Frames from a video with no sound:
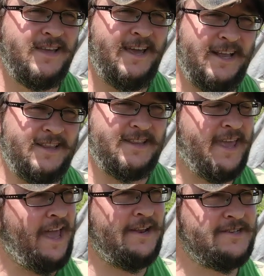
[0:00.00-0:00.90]
it
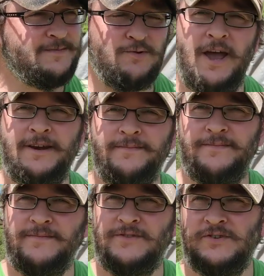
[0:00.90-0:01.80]
can spread
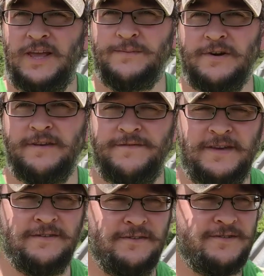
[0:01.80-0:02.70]
to neighboring
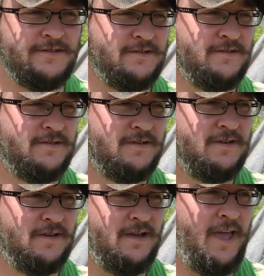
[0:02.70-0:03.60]
fields,
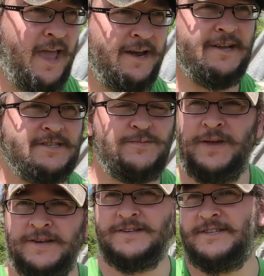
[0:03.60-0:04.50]
and it's
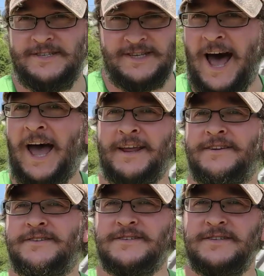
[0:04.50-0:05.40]
been
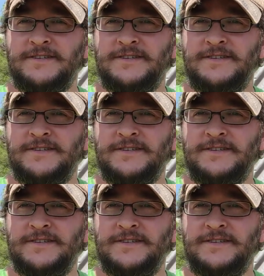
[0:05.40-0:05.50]
designed